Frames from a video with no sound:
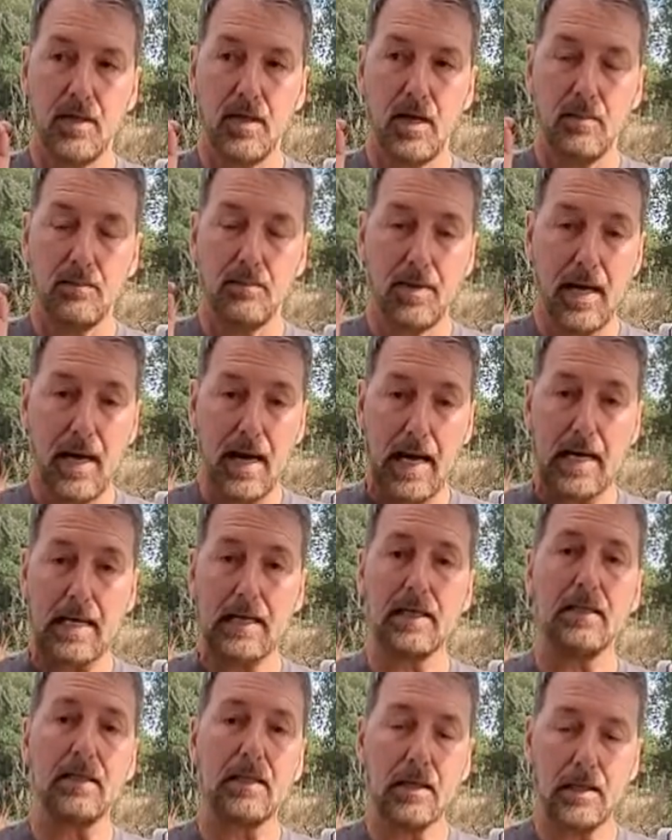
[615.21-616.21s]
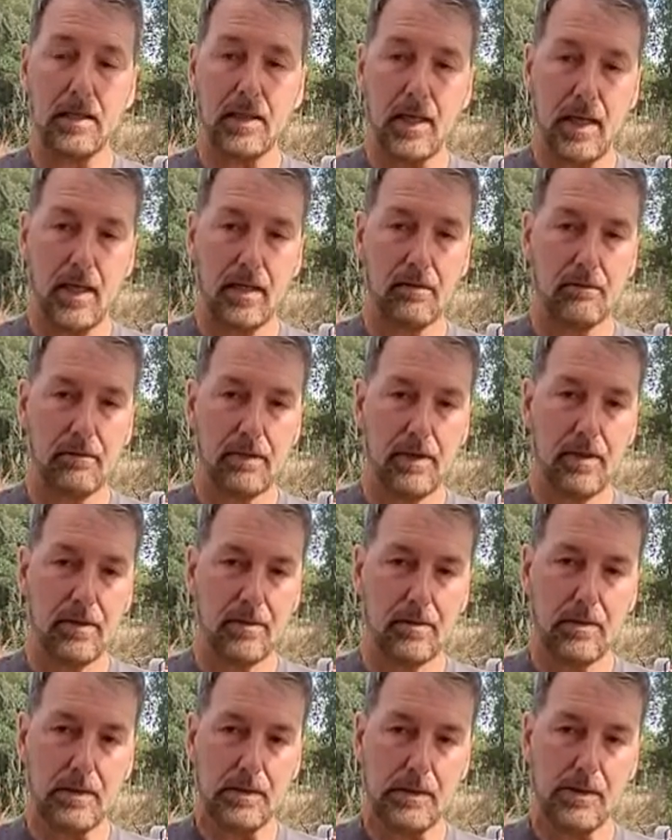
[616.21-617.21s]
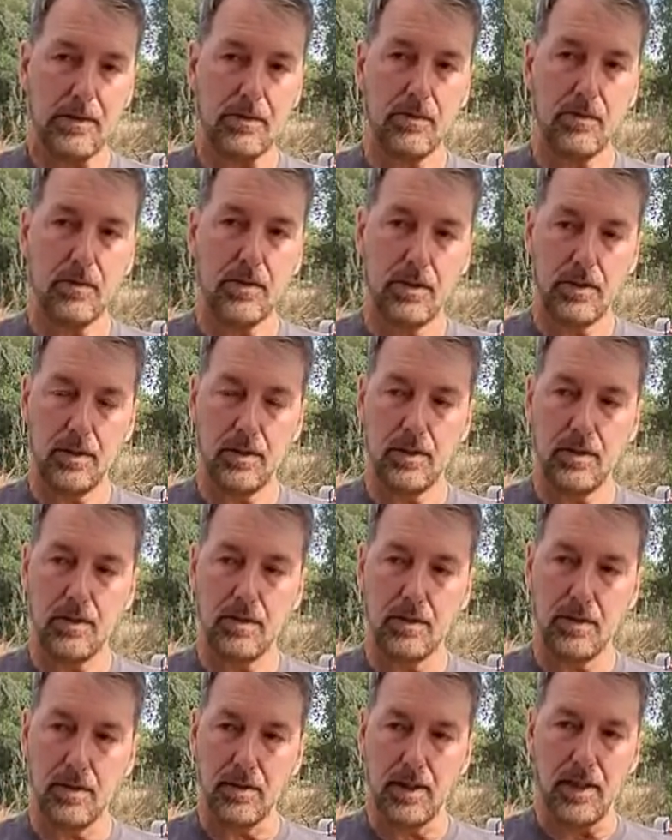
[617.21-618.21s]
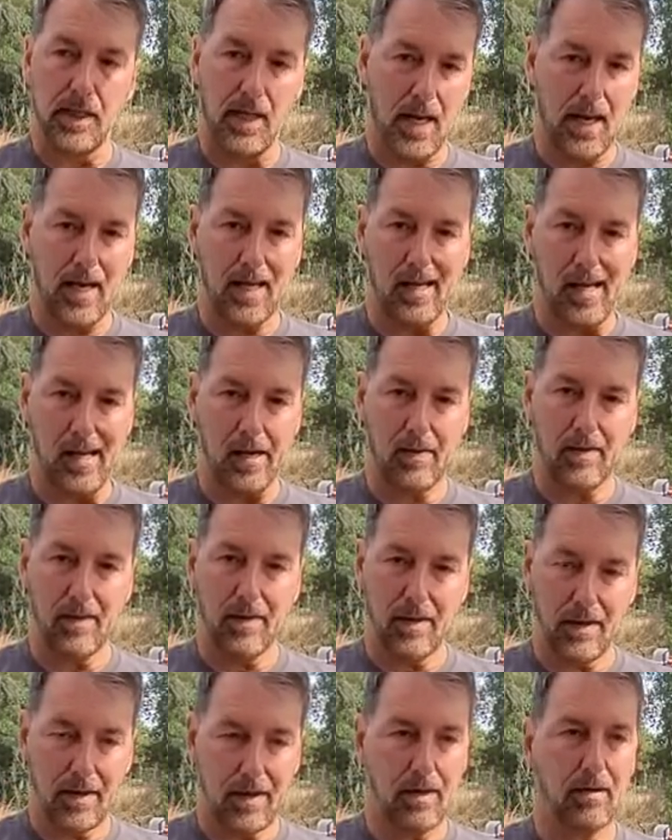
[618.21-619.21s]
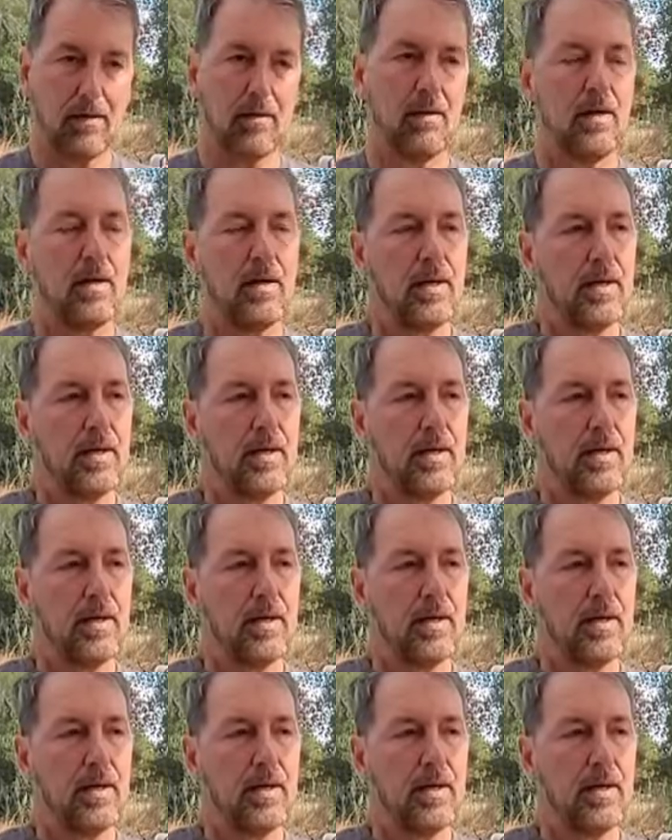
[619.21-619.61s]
I'm adding another kegerator to the uh, Lanai area here.